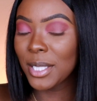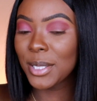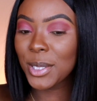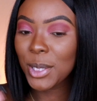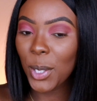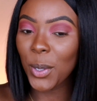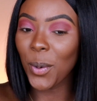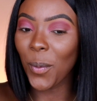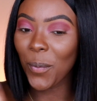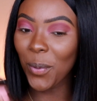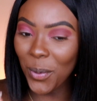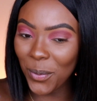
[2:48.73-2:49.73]

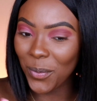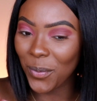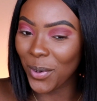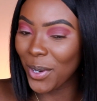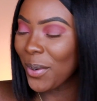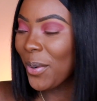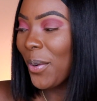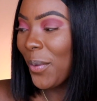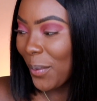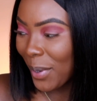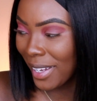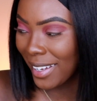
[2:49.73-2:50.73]
so real
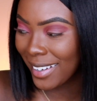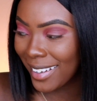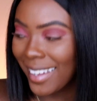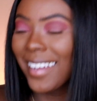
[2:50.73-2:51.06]
quick,